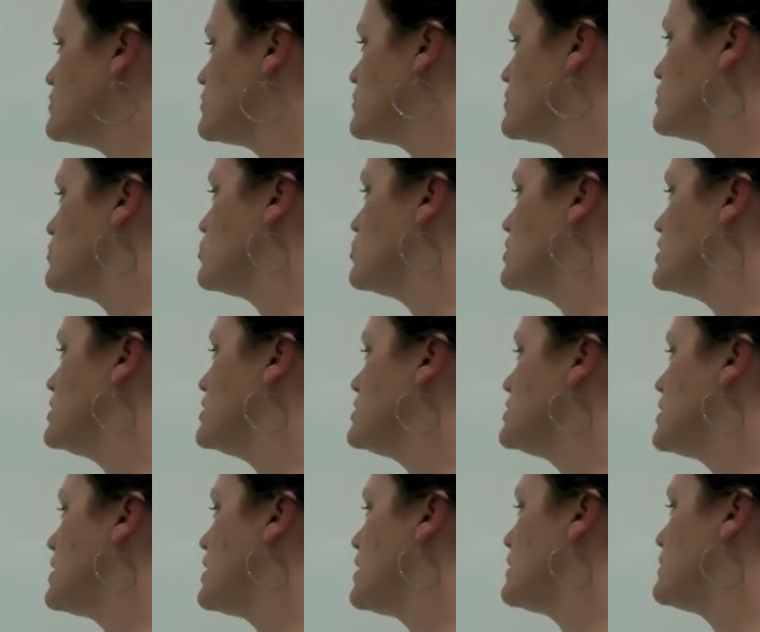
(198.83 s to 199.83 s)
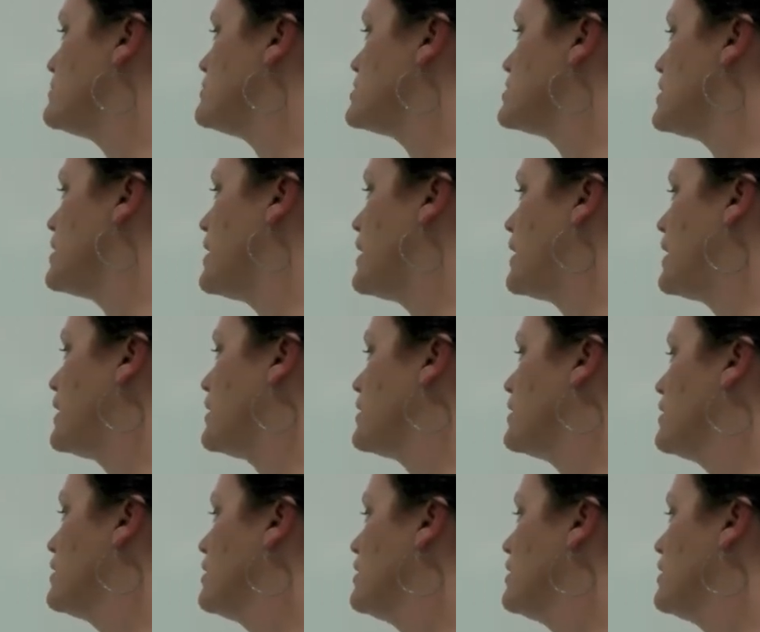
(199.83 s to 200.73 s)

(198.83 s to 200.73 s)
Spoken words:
from 1 times 8